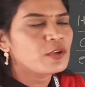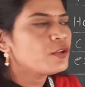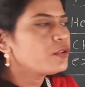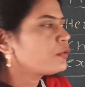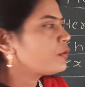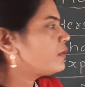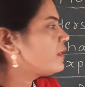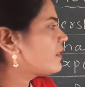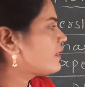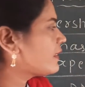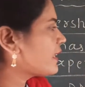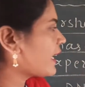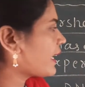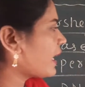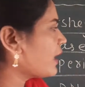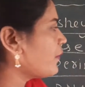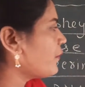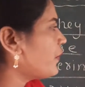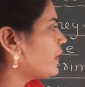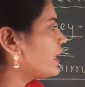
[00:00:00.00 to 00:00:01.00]
So the
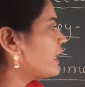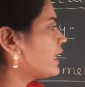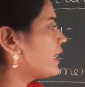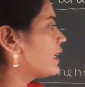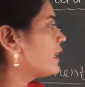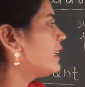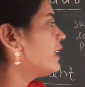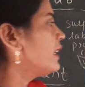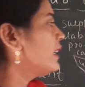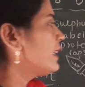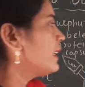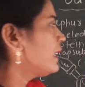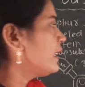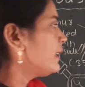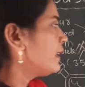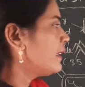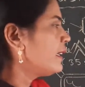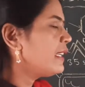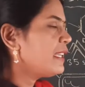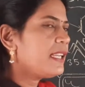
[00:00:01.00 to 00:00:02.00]
second figure
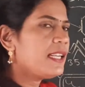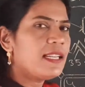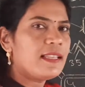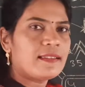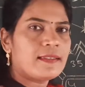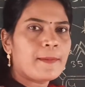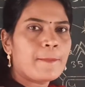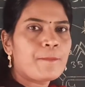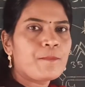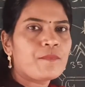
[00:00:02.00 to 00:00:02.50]
is,